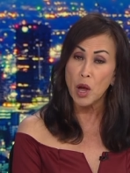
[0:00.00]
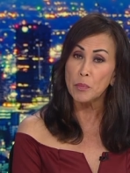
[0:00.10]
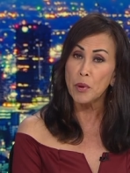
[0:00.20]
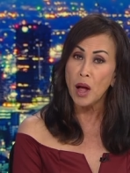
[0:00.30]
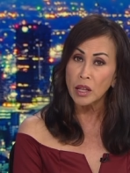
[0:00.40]

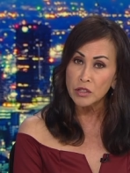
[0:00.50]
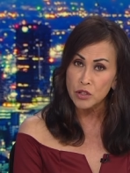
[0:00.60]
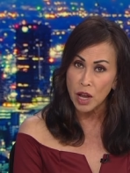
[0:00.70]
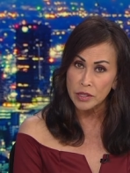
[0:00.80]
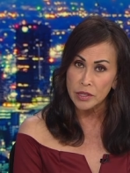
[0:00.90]

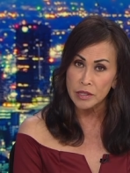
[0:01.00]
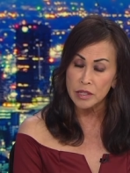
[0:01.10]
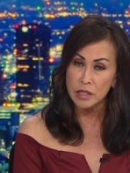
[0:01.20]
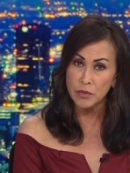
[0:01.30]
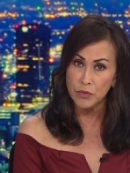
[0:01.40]
apologizes
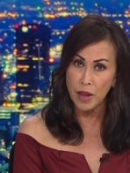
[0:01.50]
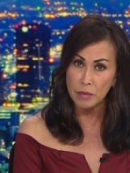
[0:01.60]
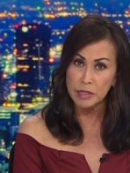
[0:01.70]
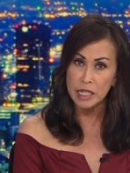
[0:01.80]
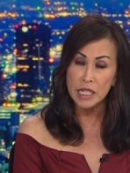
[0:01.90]
to the
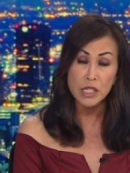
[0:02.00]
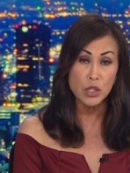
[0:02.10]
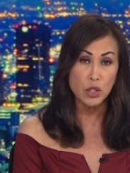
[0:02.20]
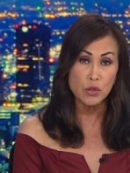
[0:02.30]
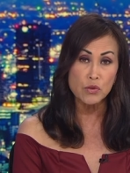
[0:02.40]
family he's
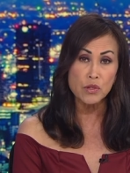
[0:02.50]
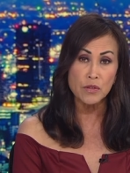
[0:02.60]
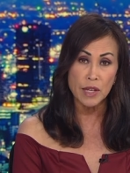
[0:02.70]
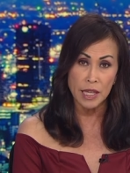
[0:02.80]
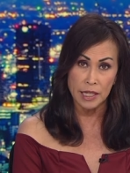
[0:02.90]
accused
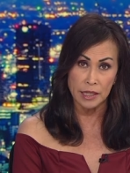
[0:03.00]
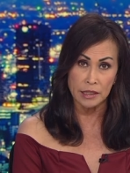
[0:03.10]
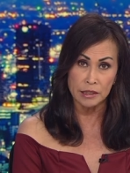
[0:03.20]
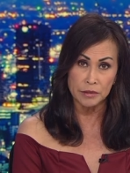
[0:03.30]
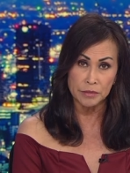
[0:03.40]
of hitting.